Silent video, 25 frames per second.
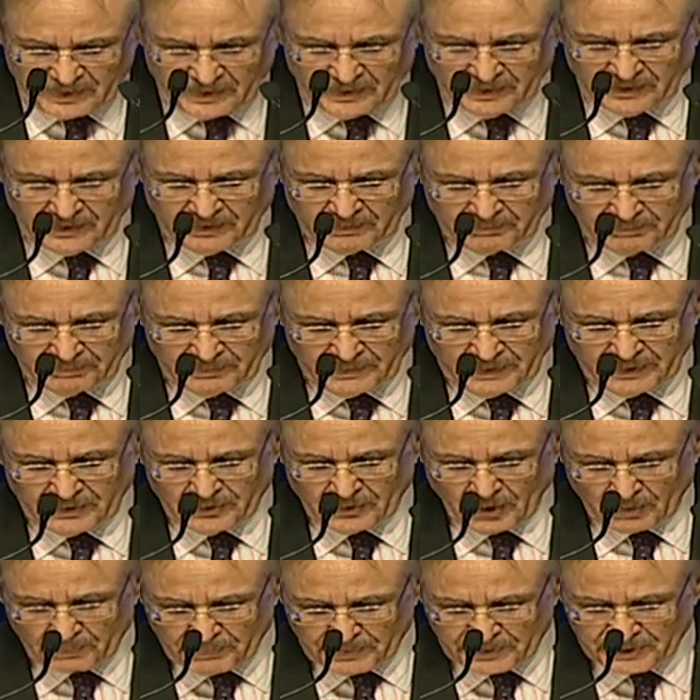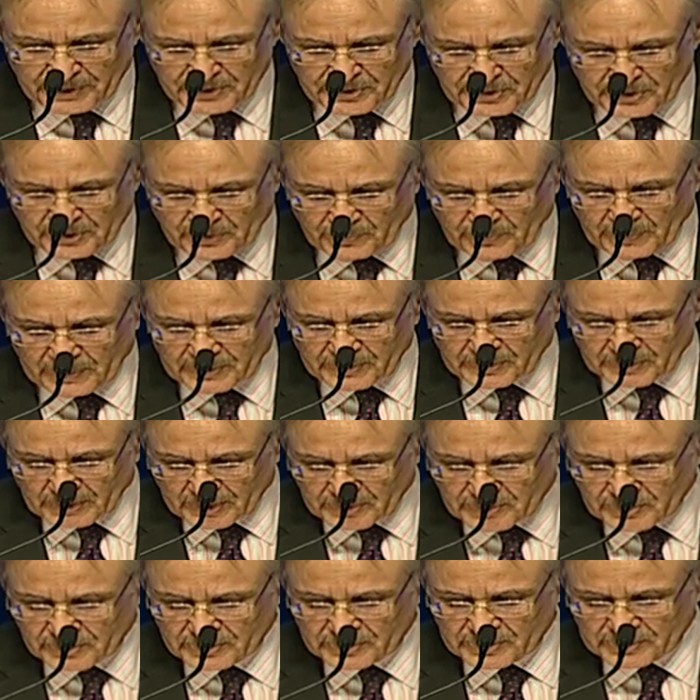com in competition with such
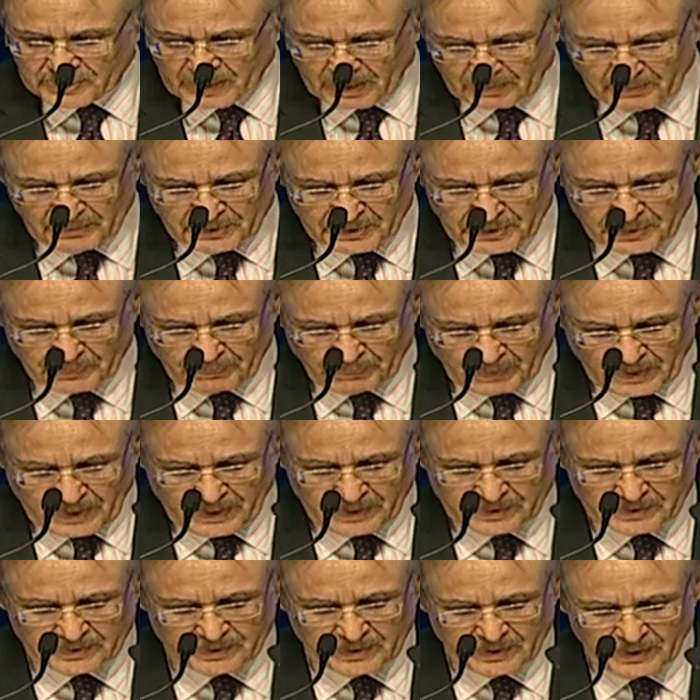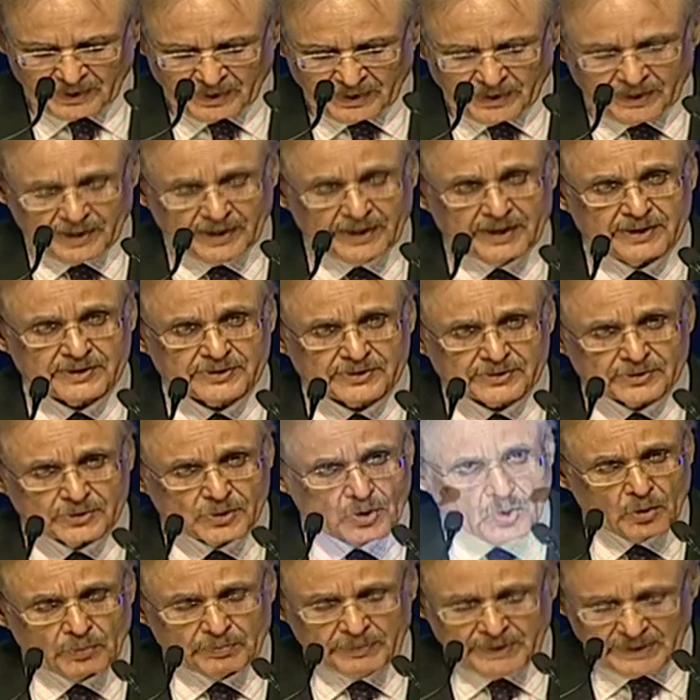established players is no
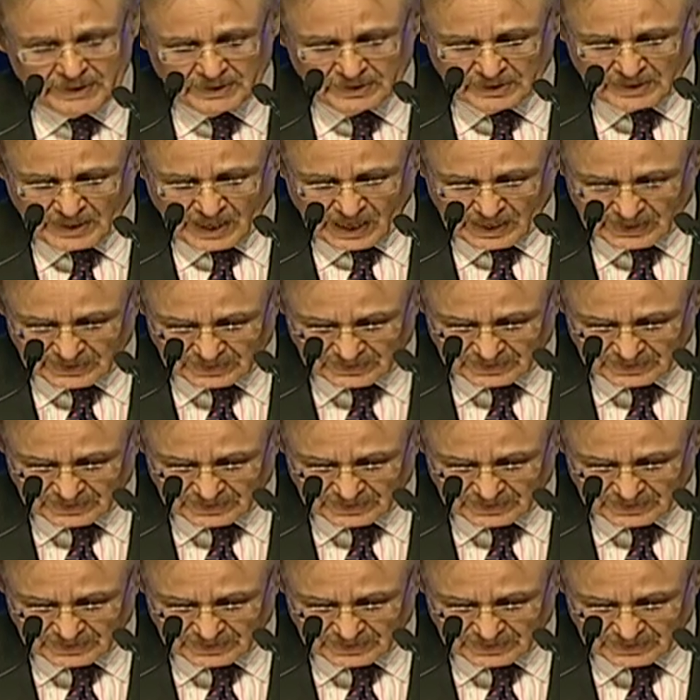mean task.